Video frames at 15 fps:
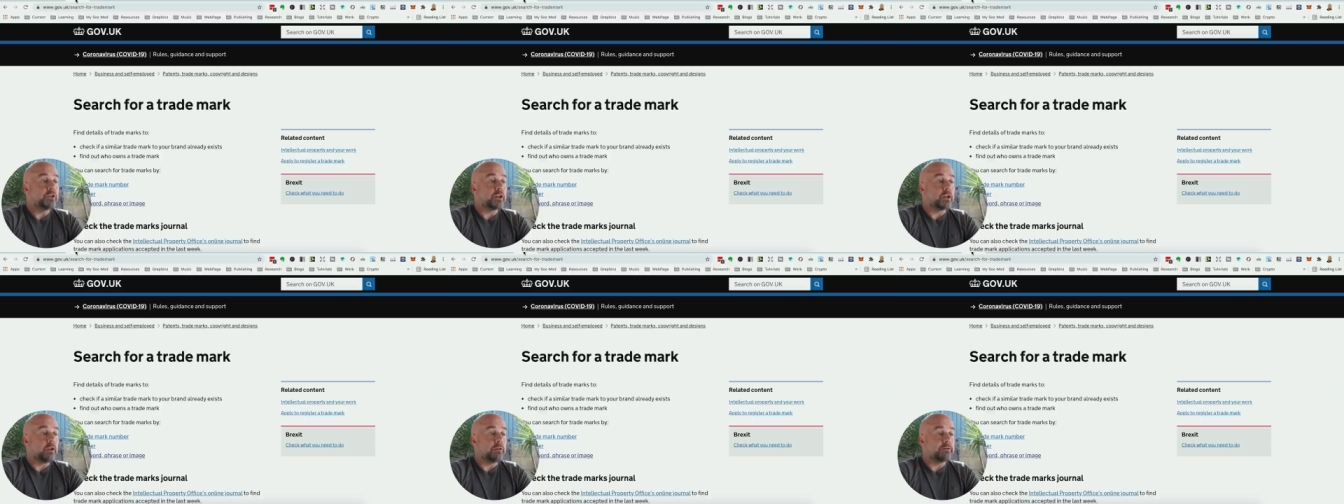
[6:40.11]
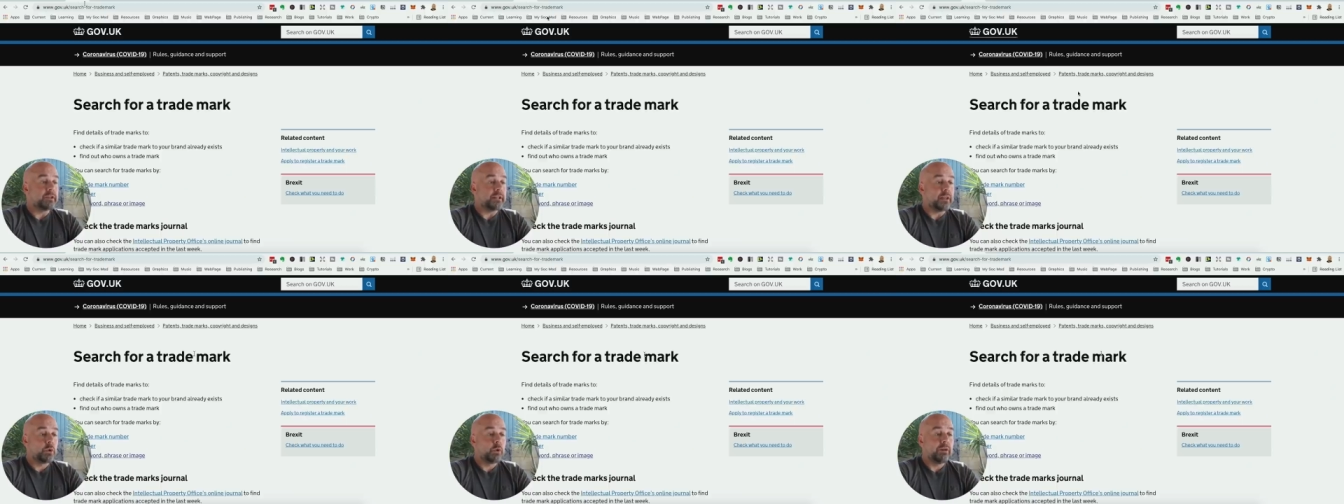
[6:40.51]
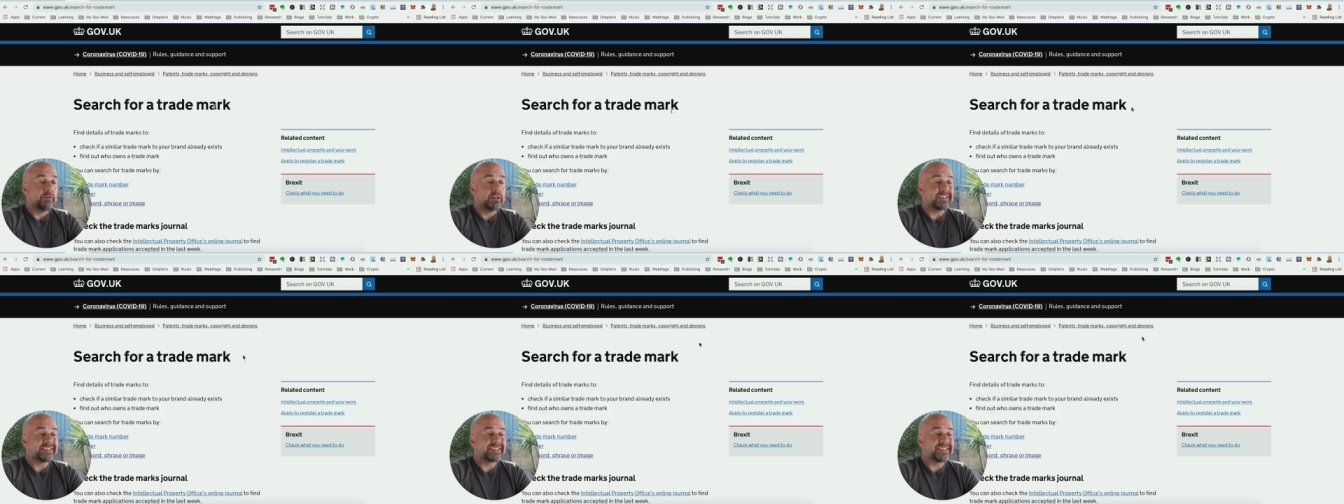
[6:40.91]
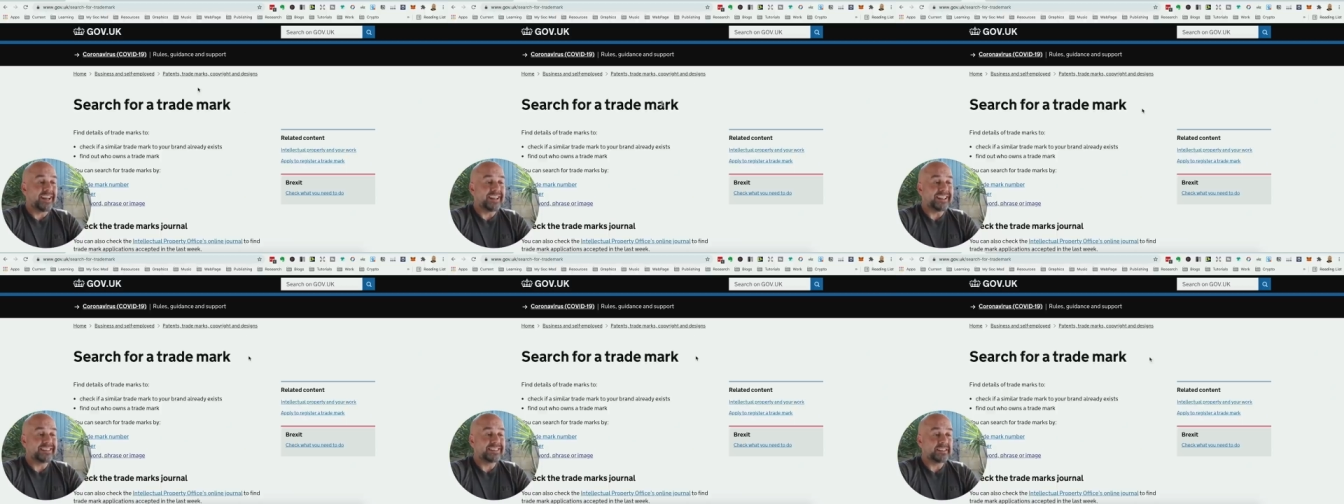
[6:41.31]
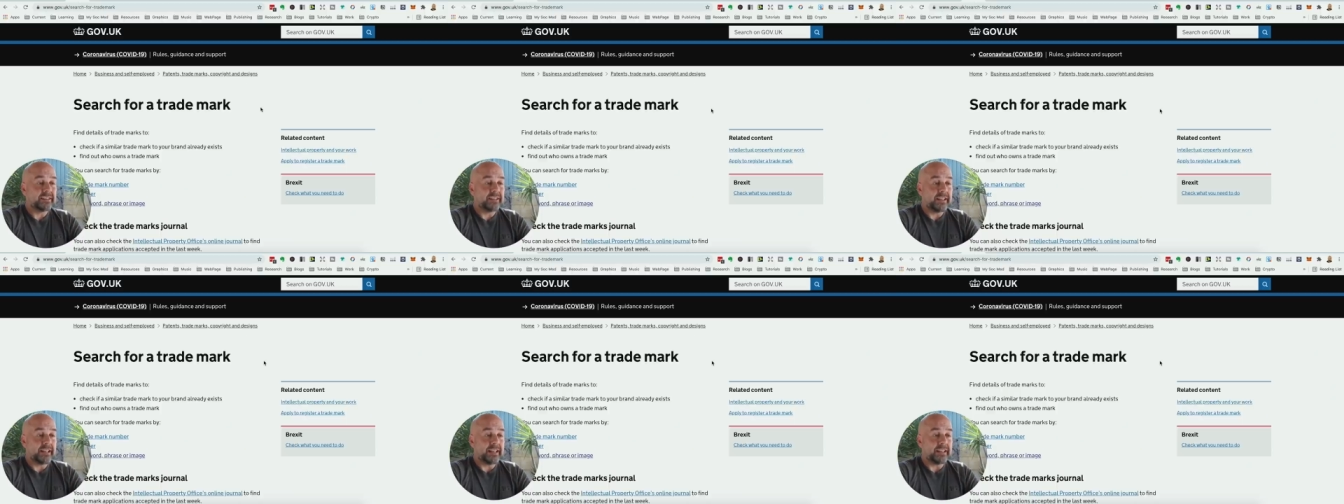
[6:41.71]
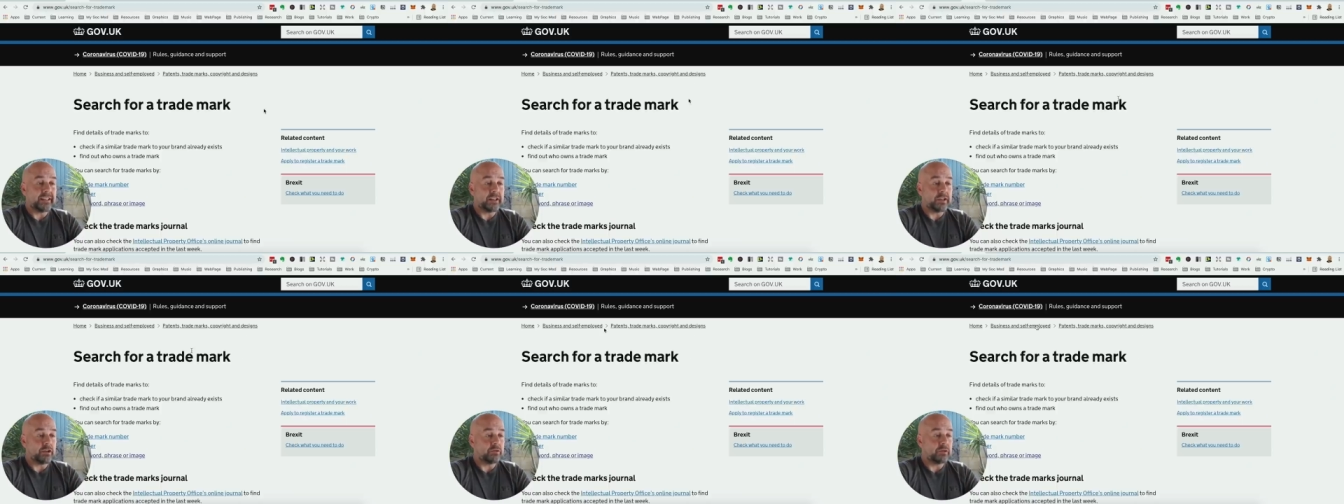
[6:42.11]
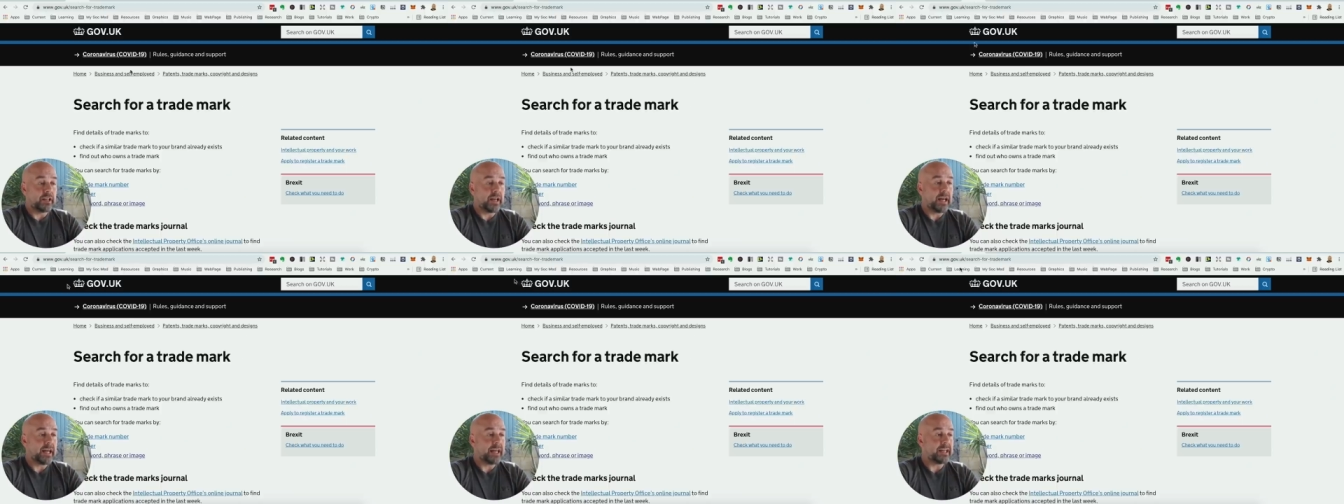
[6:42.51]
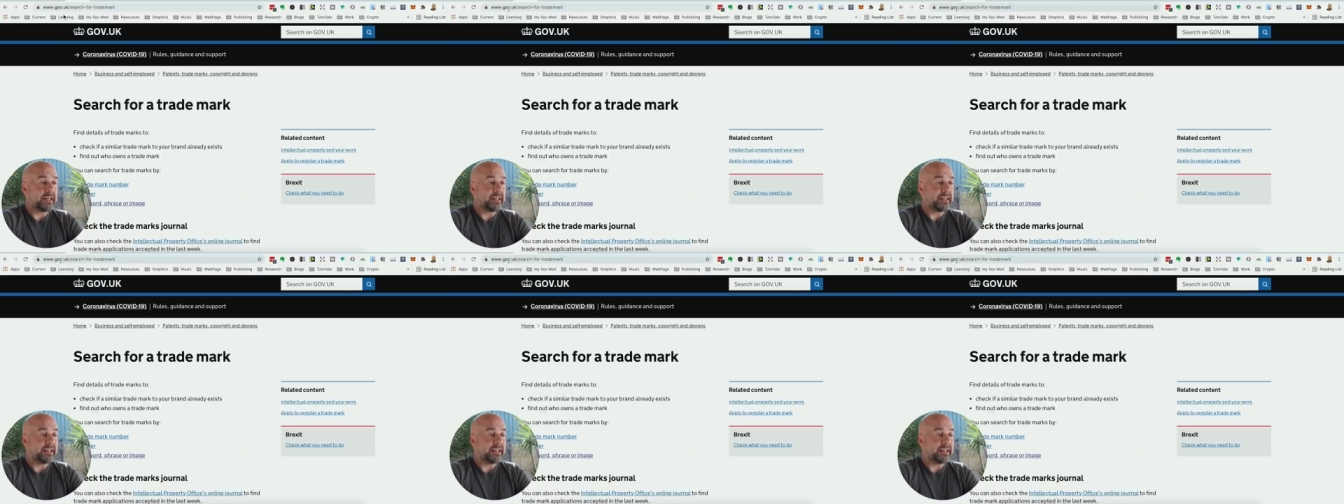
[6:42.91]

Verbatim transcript: You can go over to the equivalent site in the UK,